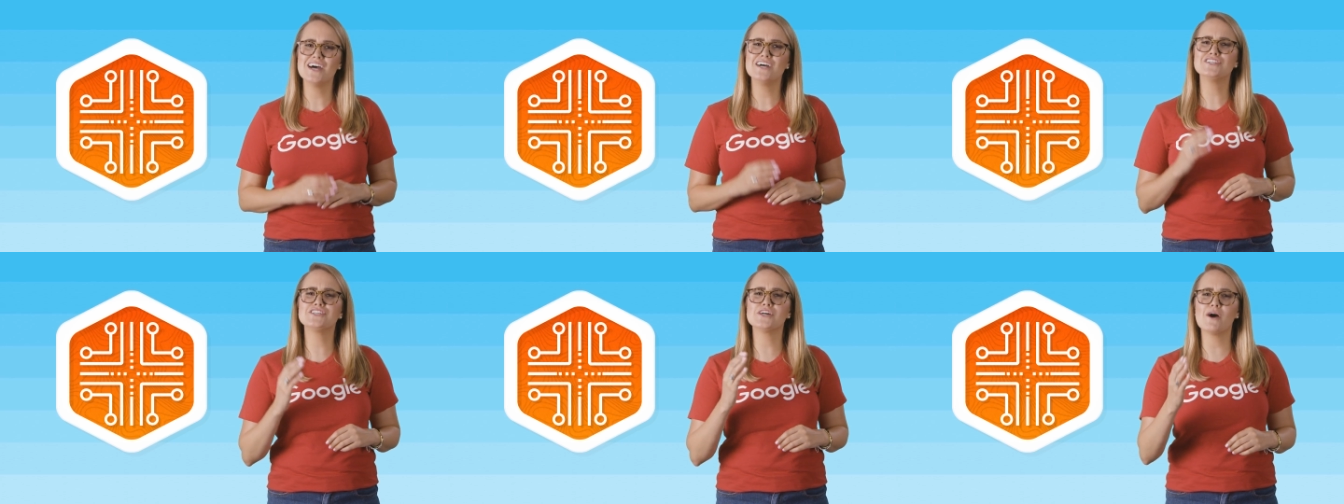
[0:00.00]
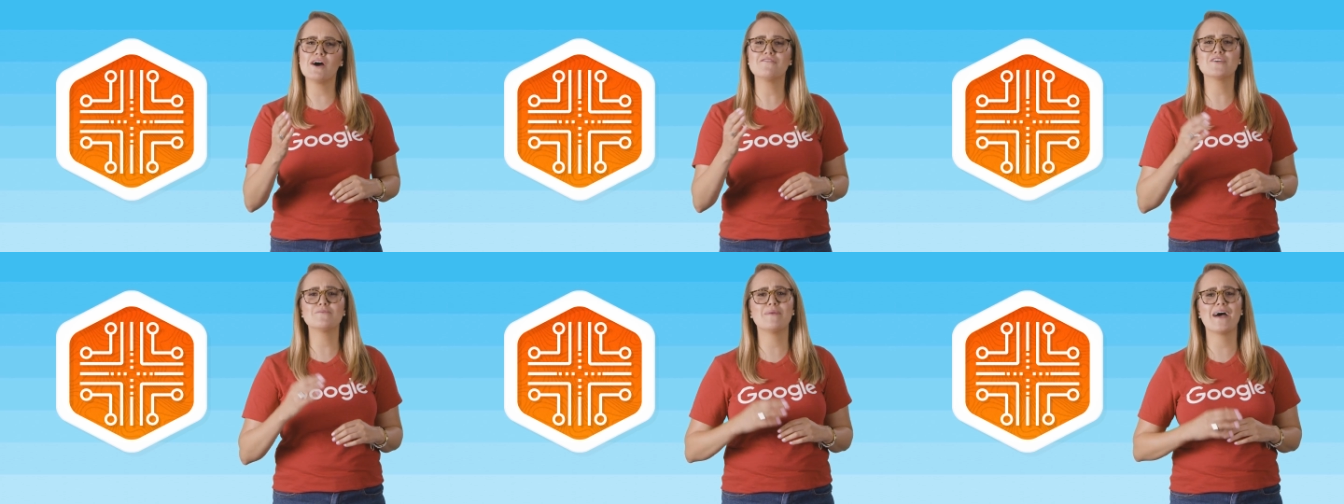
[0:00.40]
Show
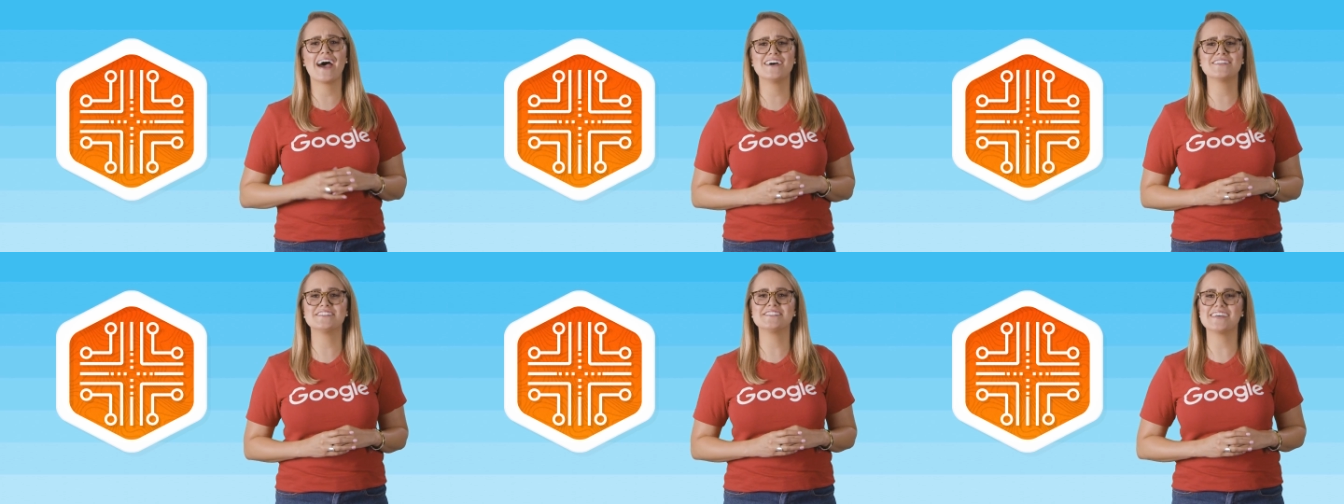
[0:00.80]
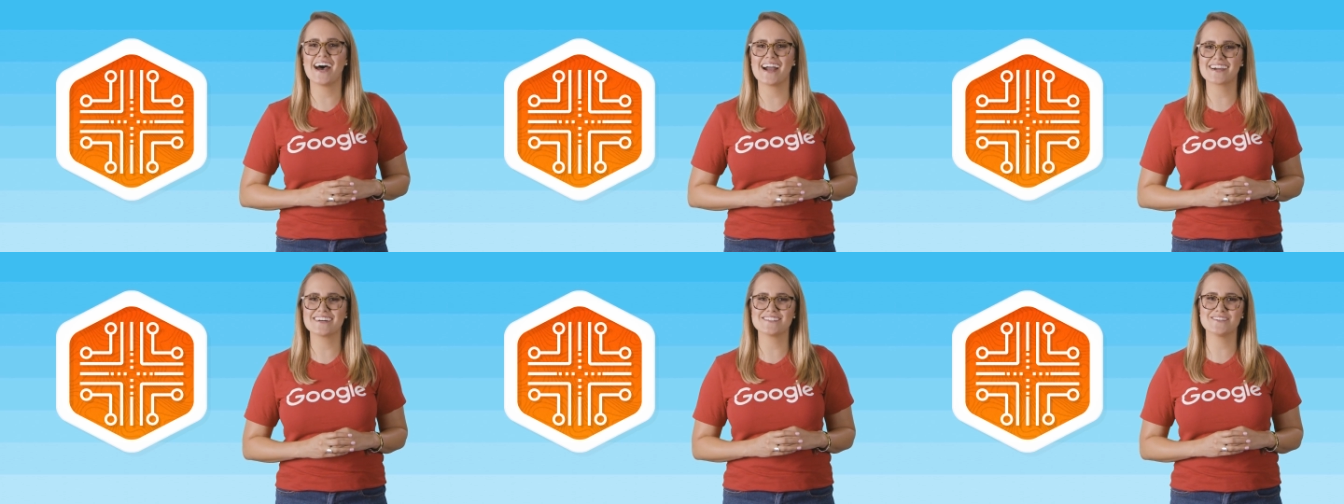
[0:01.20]
off your badge and
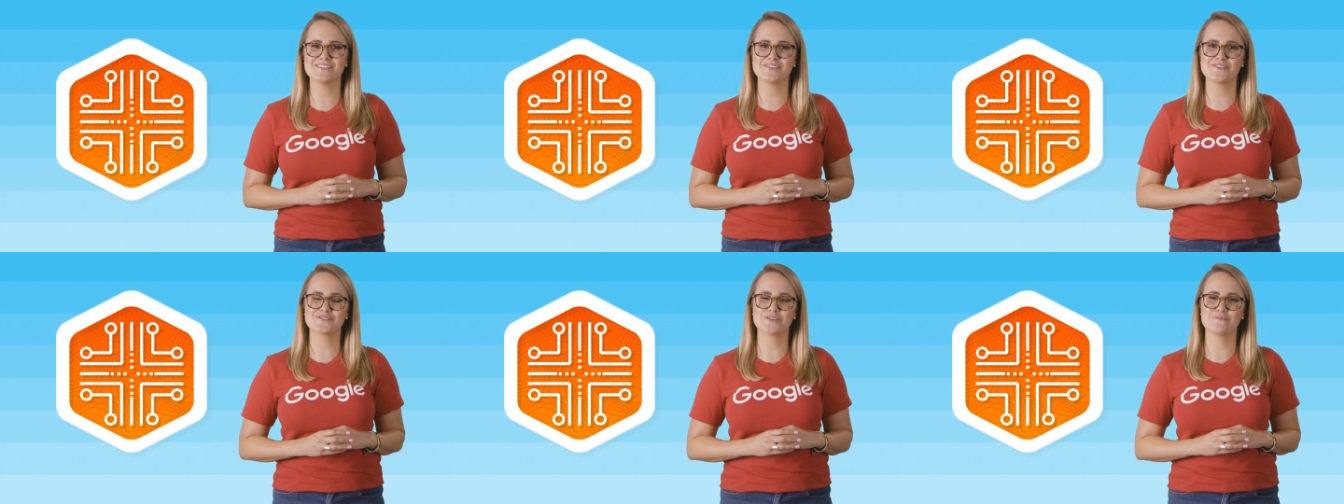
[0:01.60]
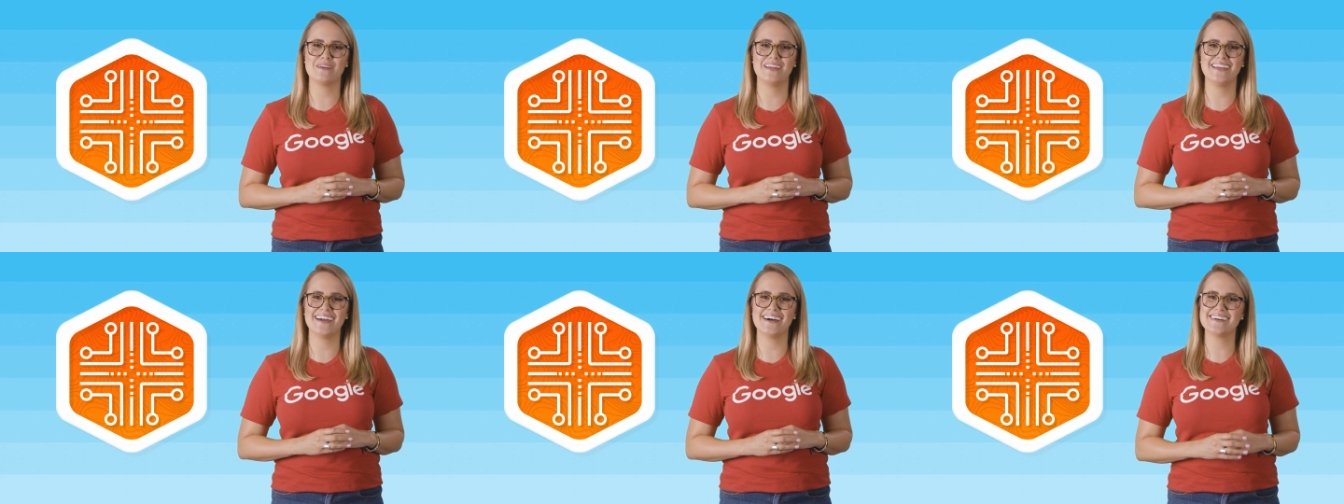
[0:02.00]
tag us on social
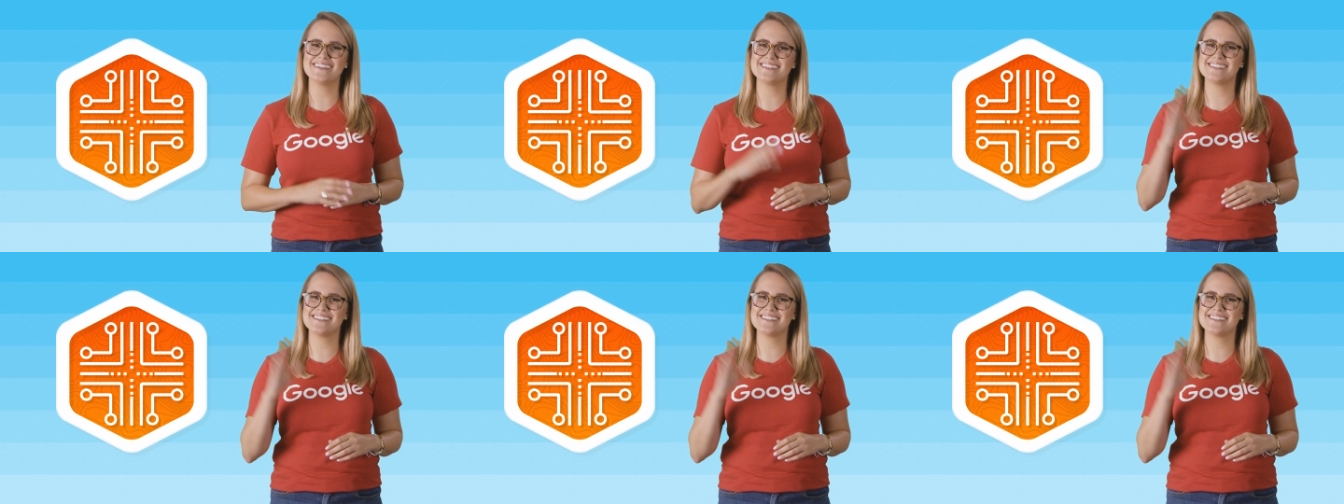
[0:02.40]
media.